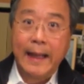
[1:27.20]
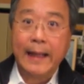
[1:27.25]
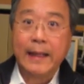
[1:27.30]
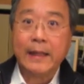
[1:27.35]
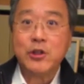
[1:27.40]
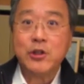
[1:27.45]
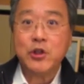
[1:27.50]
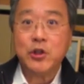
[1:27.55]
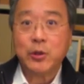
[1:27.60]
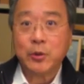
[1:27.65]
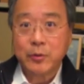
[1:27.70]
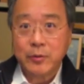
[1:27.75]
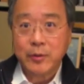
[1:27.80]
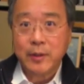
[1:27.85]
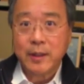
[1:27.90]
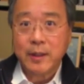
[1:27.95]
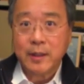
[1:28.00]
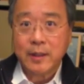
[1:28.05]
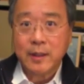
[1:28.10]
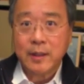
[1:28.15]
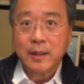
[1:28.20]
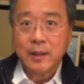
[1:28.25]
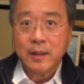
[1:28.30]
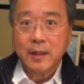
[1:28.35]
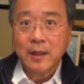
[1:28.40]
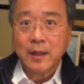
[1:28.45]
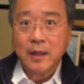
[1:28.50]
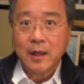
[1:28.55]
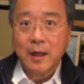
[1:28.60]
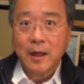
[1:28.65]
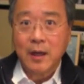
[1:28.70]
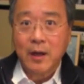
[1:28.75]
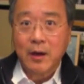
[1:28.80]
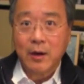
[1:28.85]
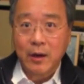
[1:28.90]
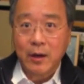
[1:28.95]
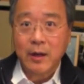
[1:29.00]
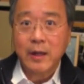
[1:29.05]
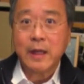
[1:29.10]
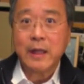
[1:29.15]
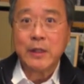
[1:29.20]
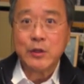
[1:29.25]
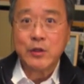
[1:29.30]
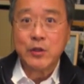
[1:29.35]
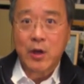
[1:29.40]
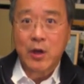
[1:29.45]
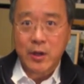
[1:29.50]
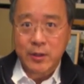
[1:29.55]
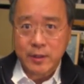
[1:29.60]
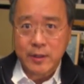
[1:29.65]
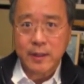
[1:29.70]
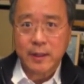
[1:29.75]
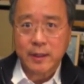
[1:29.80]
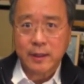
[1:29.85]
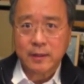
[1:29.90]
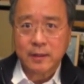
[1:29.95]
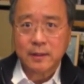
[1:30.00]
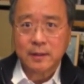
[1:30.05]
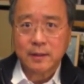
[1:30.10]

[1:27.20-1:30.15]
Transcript: And children are exhausting.